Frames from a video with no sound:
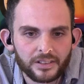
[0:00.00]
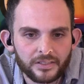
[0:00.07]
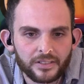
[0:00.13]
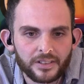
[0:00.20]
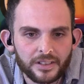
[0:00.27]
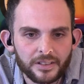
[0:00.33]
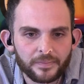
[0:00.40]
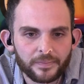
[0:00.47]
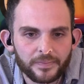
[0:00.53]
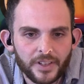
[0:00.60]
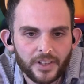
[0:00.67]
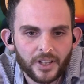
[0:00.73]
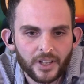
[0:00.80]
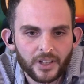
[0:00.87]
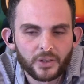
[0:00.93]
Right.
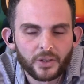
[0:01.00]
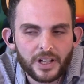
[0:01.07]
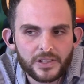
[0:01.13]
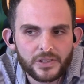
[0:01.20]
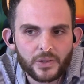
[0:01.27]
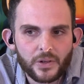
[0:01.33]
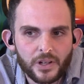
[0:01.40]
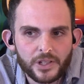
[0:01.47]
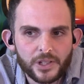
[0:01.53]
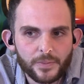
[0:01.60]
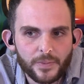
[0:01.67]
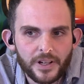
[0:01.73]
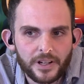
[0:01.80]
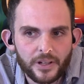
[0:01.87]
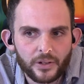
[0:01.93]
You guys are all
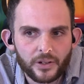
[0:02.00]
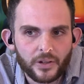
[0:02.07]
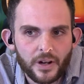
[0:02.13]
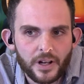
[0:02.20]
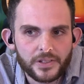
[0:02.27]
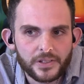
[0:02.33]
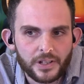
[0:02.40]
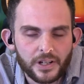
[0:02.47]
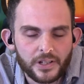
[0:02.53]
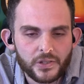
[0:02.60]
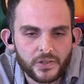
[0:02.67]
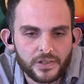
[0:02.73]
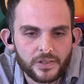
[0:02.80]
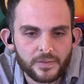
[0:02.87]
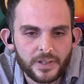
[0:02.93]
spread out across the
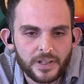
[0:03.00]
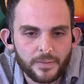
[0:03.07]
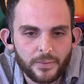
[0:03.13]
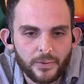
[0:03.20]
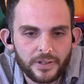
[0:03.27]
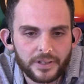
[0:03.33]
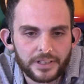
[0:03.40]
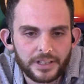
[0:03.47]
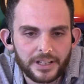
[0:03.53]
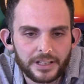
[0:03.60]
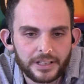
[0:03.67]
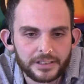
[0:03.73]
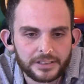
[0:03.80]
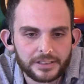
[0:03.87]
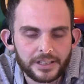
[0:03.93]
country. Do you make a point of
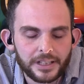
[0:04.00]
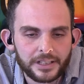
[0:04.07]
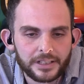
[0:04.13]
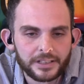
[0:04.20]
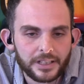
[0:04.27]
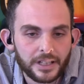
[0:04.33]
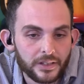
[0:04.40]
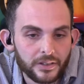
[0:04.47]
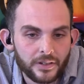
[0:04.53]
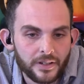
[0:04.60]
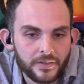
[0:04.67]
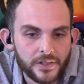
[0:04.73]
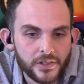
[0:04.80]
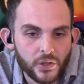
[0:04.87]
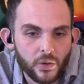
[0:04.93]
getting together
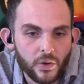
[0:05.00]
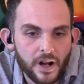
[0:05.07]
every so